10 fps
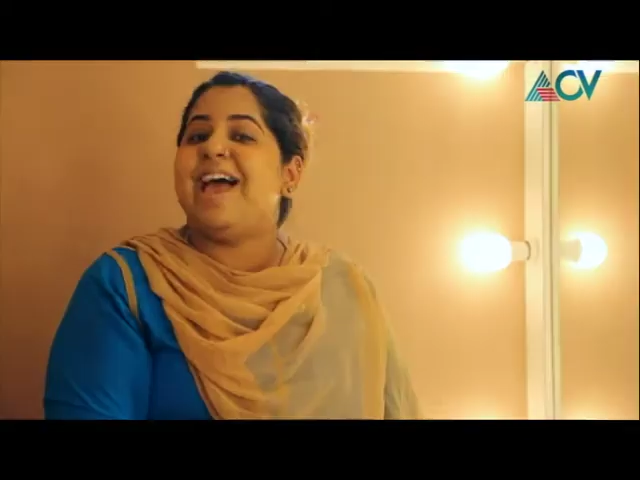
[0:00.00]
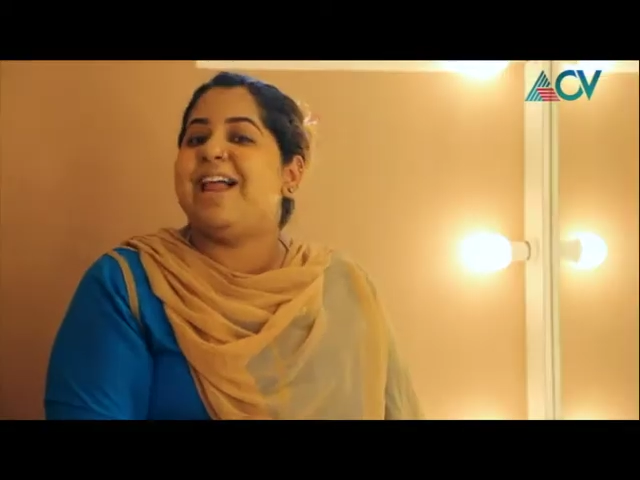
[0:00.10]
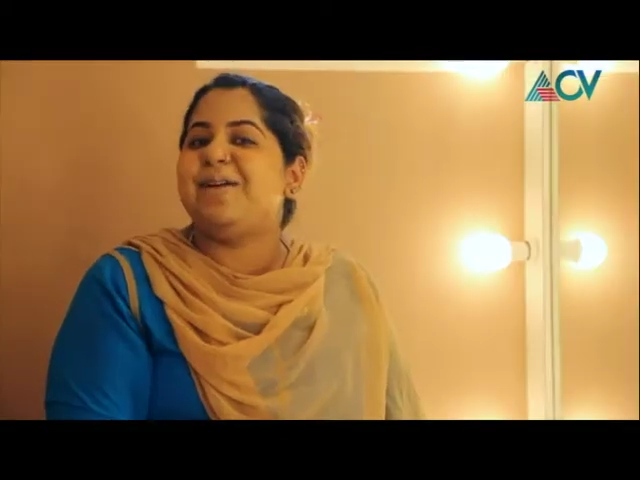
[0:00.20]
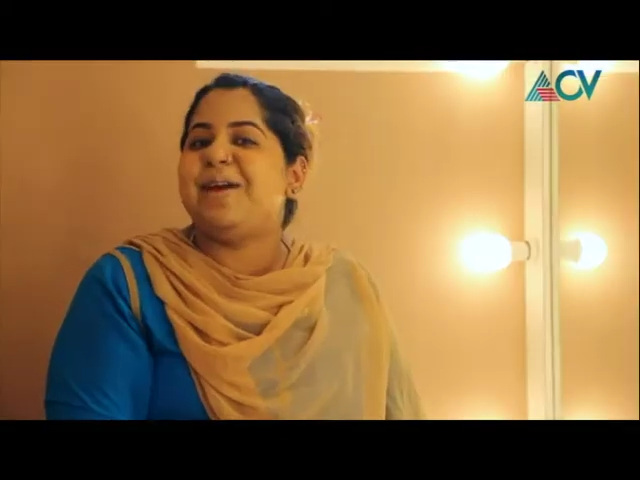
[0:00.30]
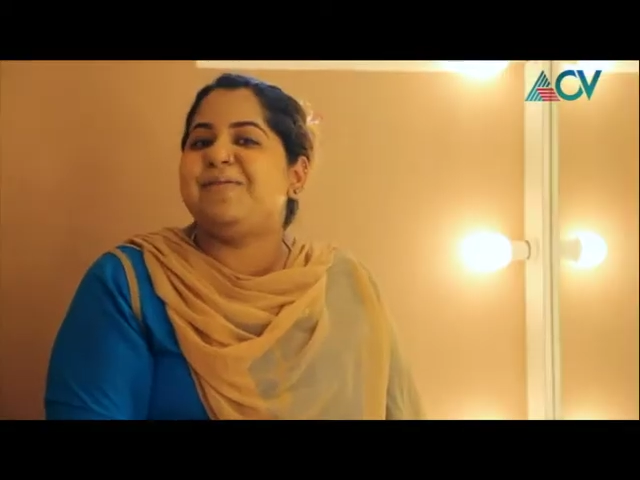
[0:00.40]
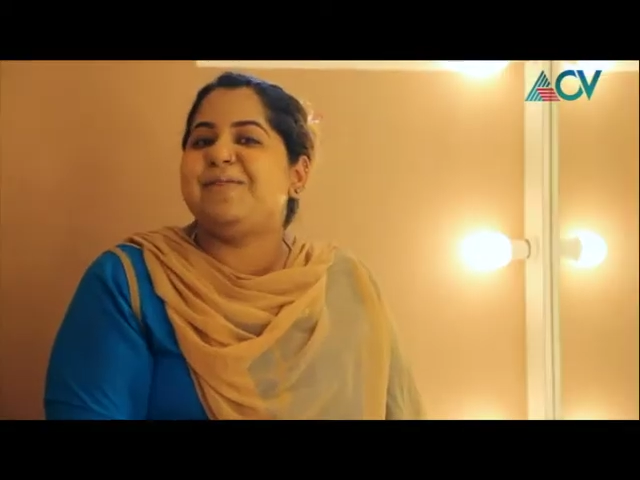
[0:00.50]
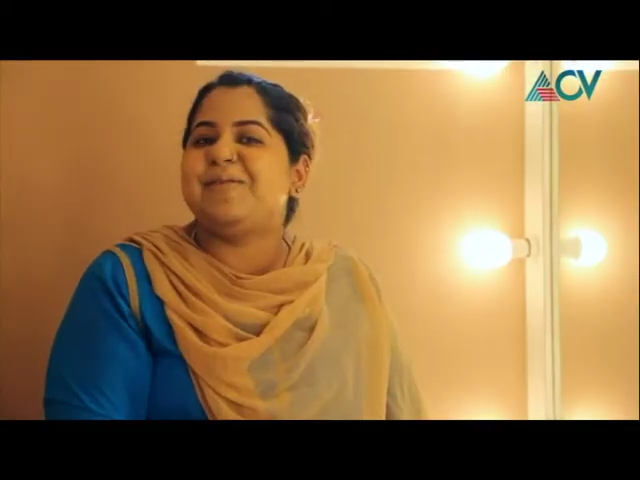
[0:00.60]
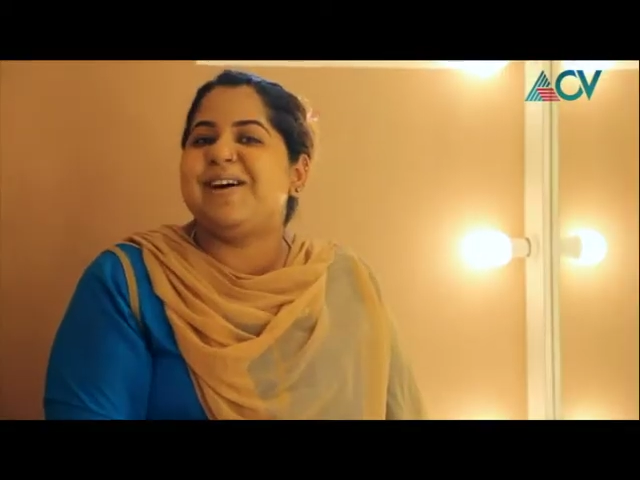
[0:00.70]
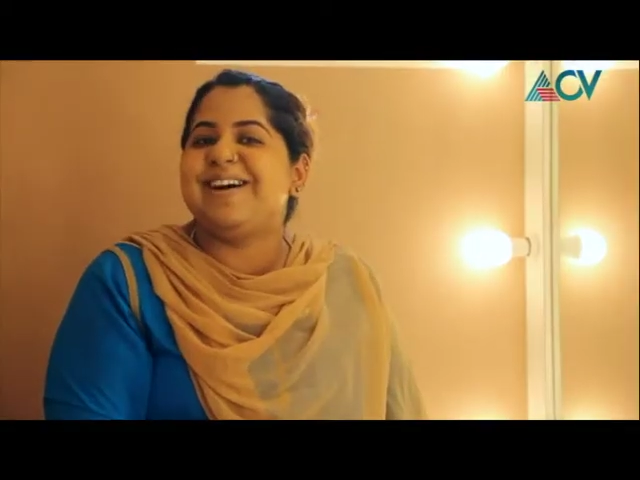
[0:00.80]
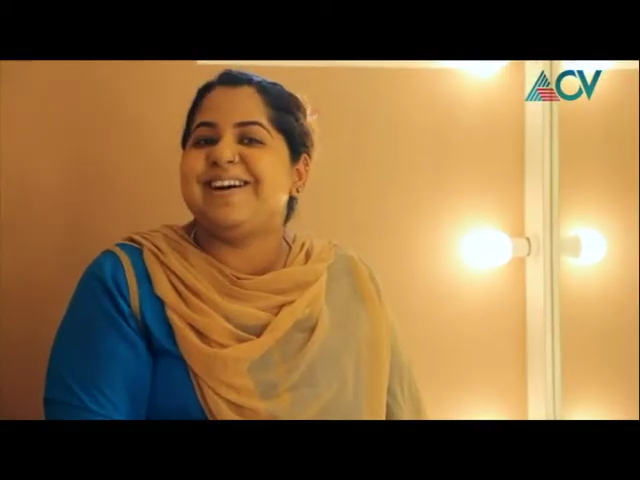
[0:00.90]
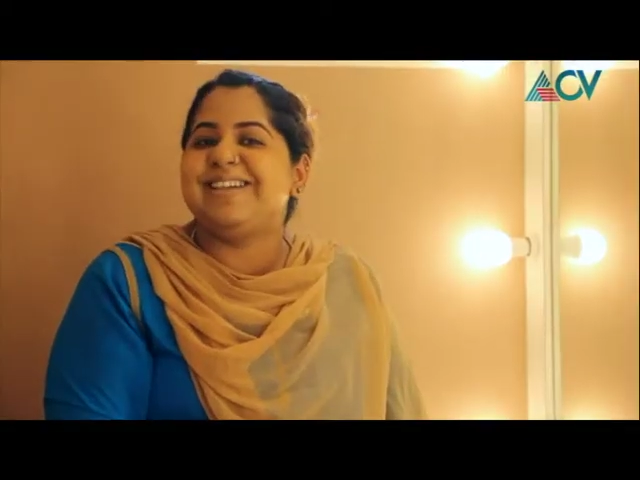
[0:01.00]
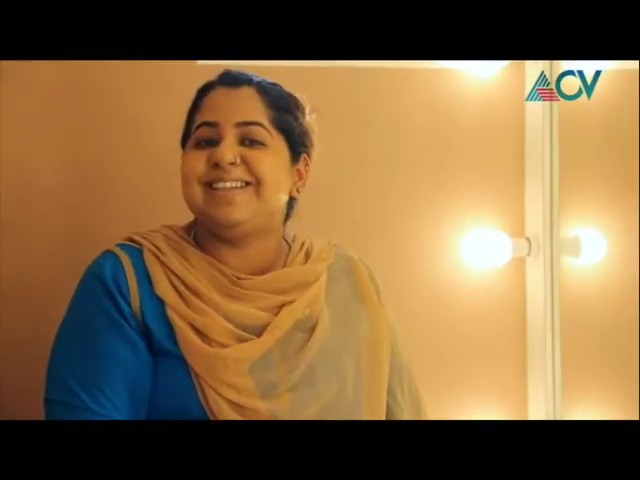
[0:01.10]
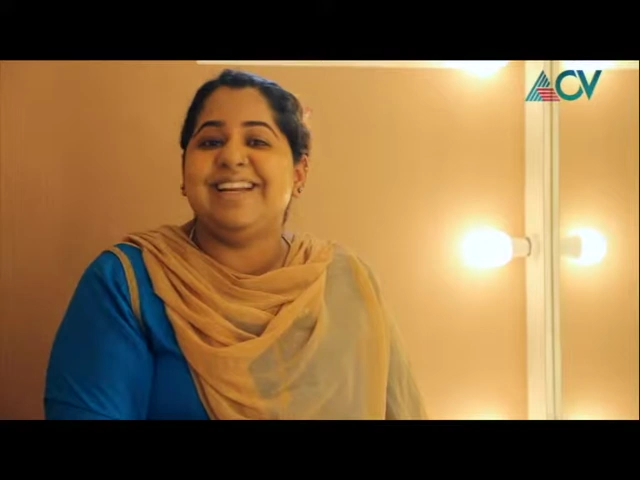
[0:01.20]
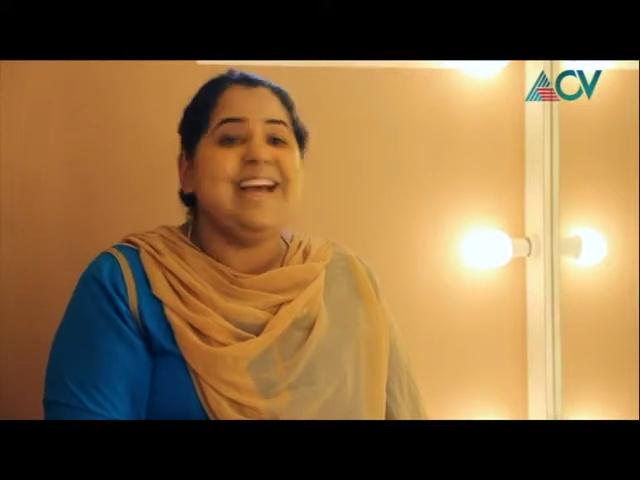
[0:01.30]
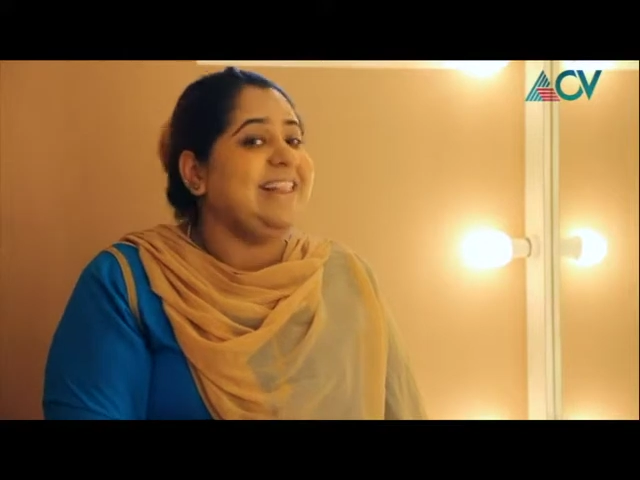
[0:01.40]
Hello everyone,
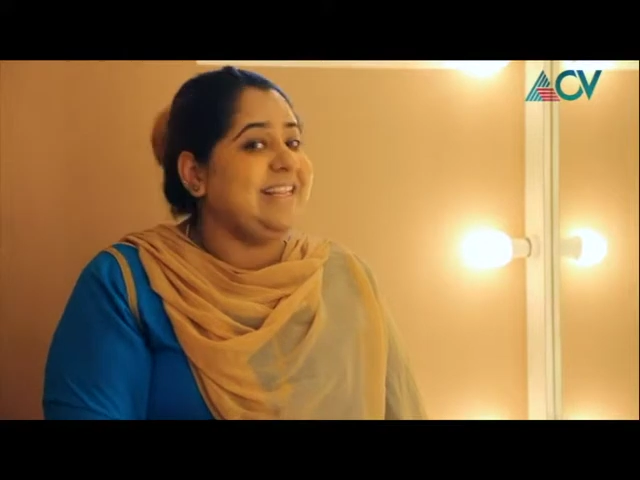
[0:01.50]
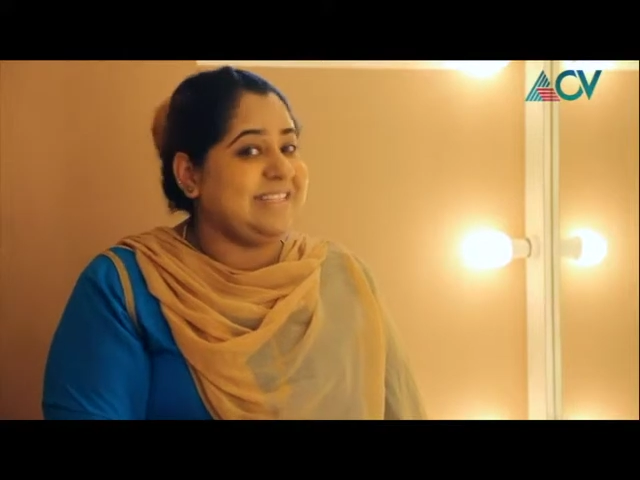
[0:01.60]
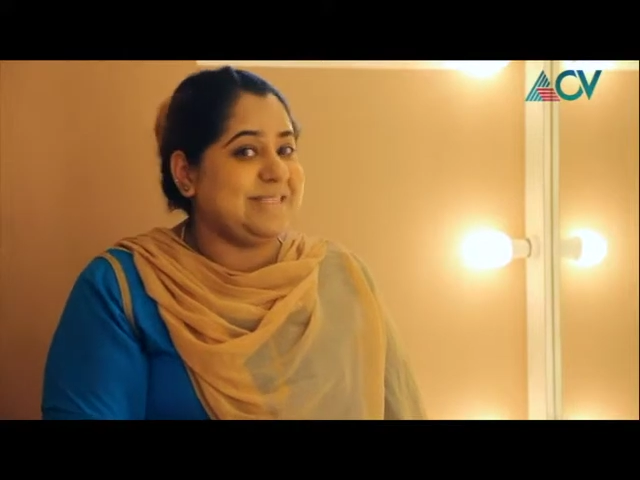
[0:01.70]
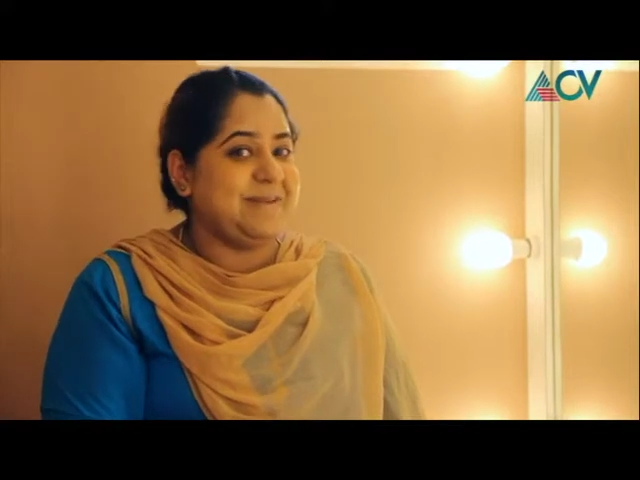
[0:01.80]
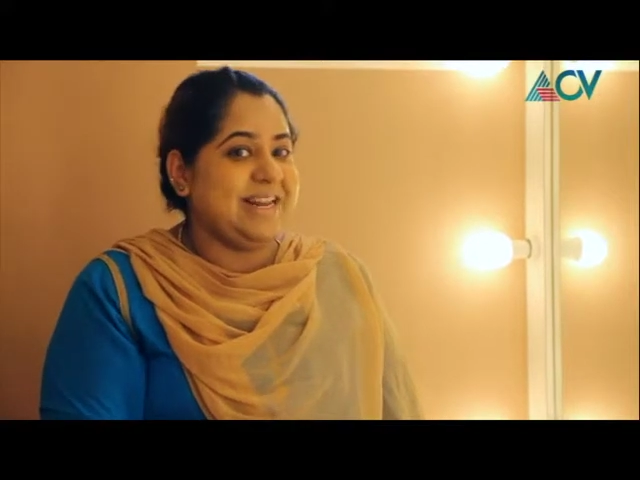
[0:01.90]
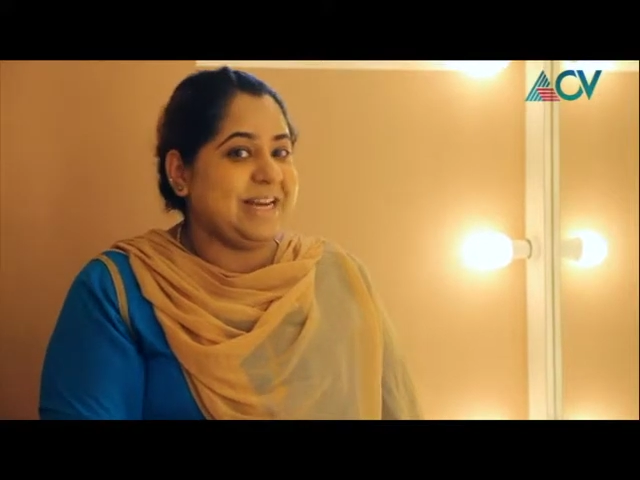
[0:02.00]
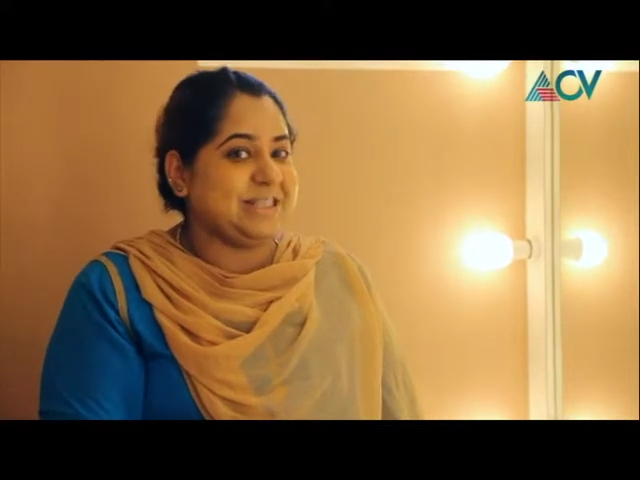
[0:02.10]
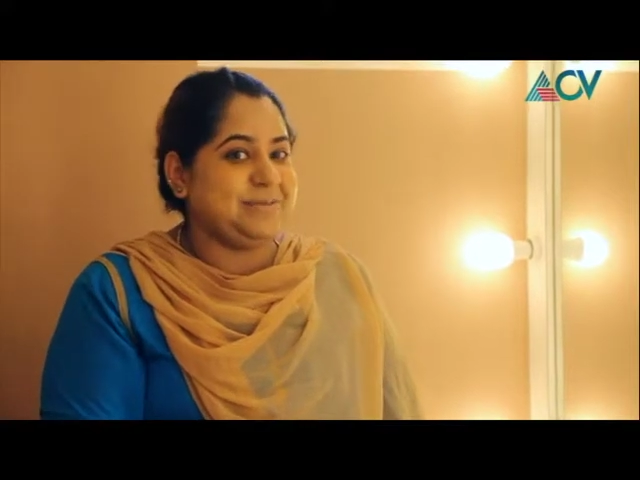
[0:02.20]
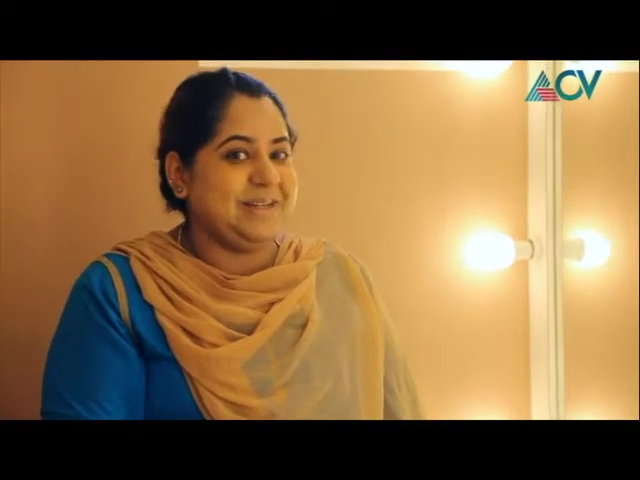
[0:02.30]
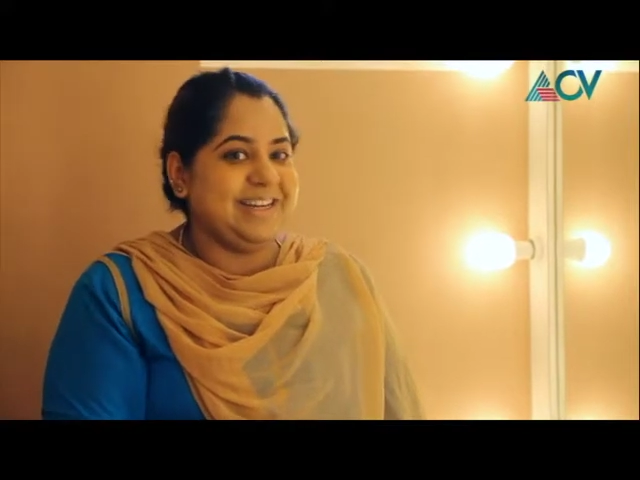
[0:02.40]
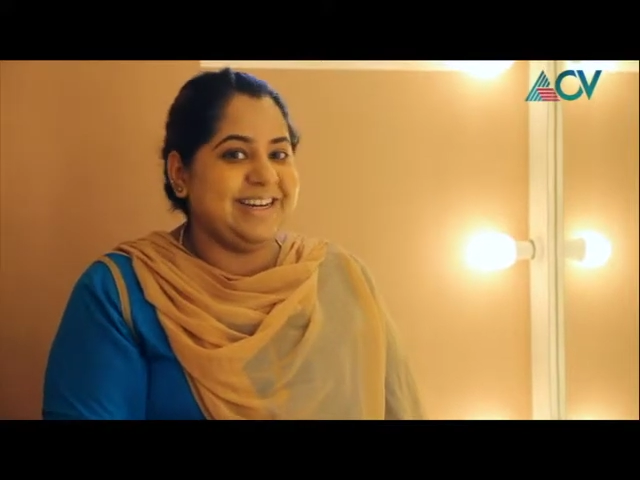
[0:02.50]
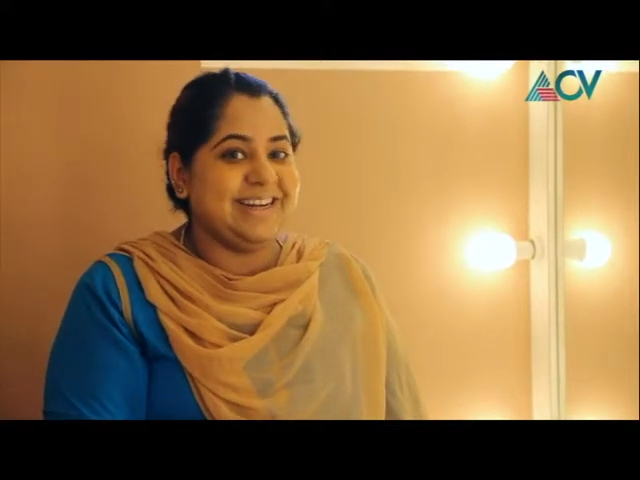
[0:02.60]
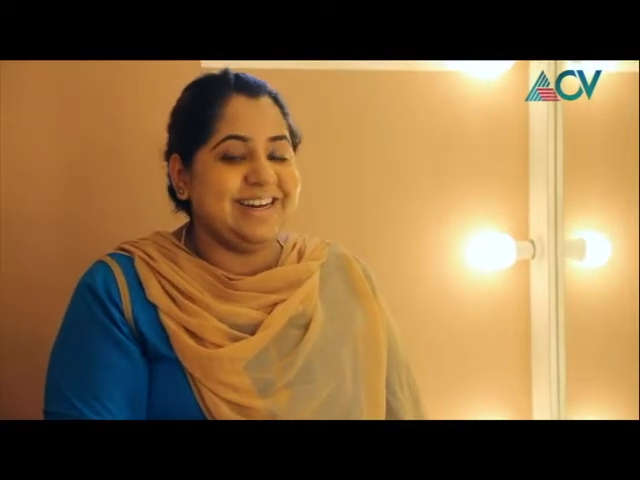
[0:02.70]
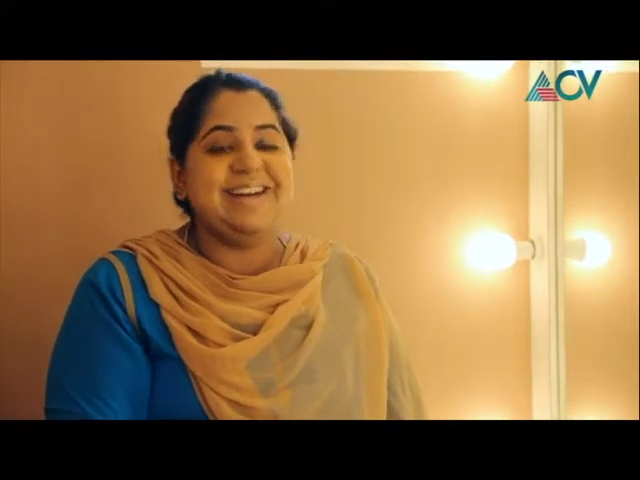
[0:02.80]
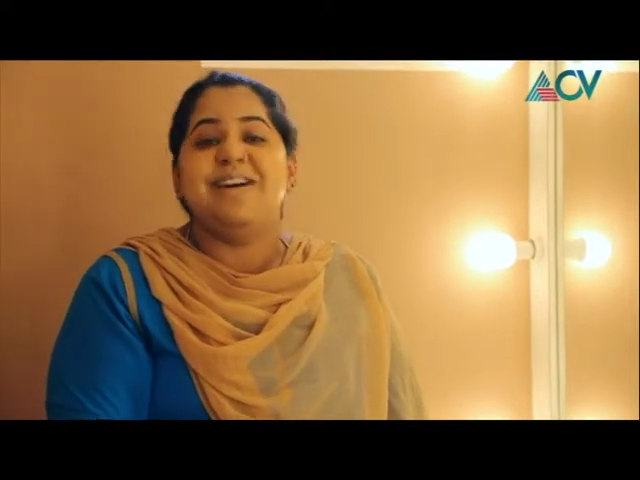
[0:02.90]
this is me Lakshmi here.